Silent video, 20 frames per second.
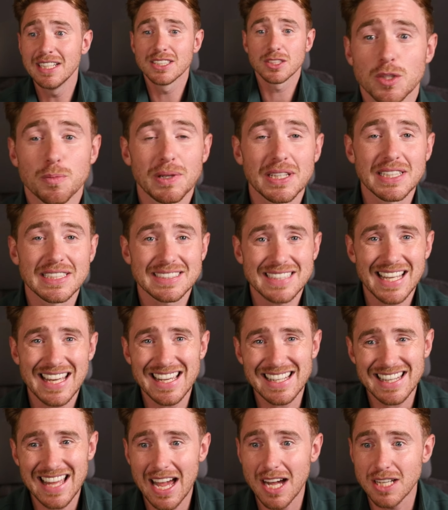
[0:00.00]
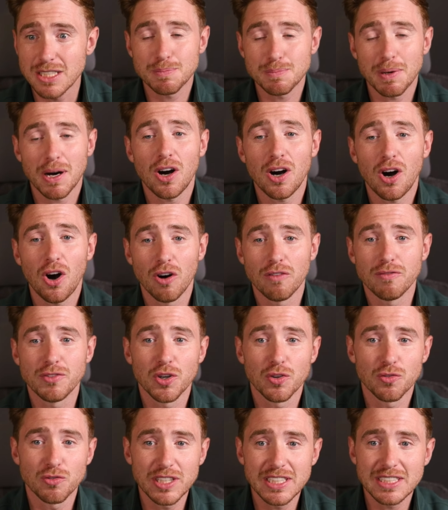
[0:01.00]
so please take that as part of
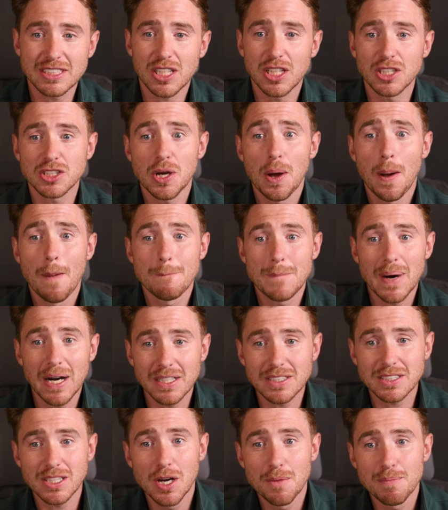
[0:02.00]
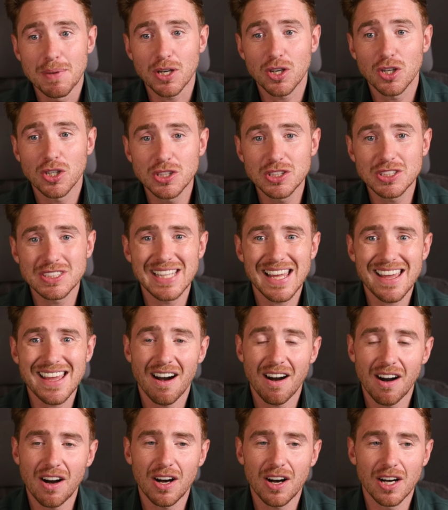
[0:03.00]
your research but because they
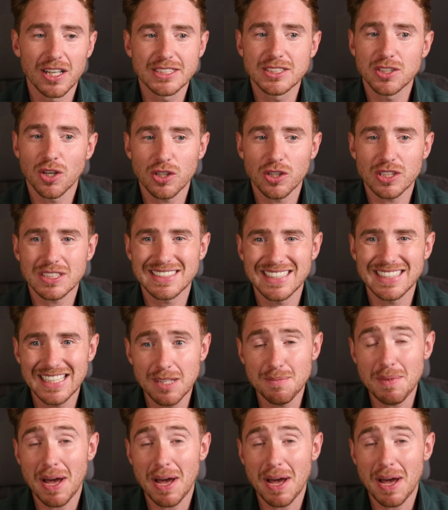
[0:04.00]
are a docs team,